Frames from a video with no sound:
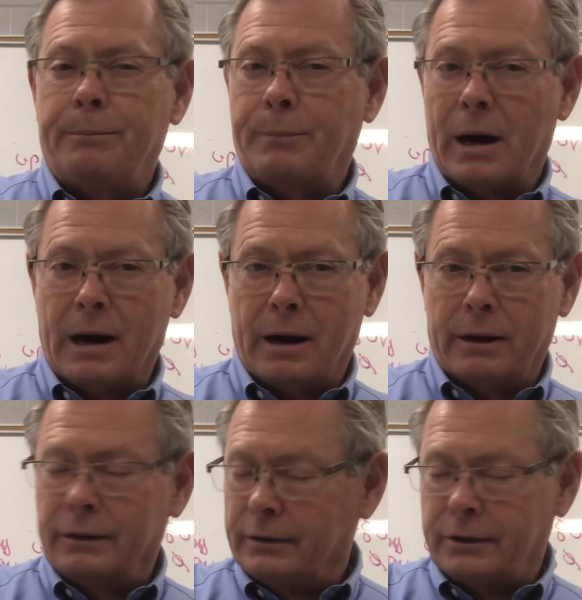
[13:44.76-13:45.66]
Power,
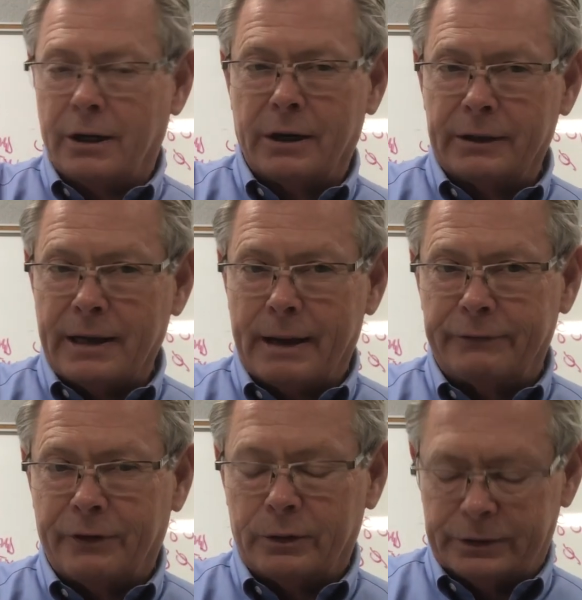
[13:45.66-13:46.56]
current times
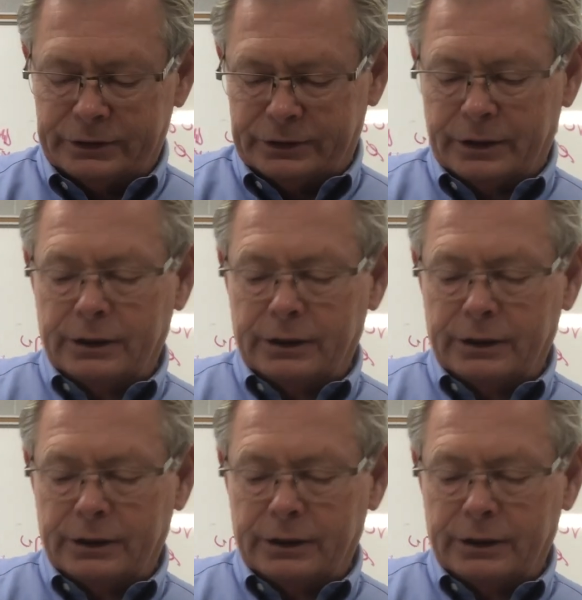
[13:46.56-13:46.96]
voltage.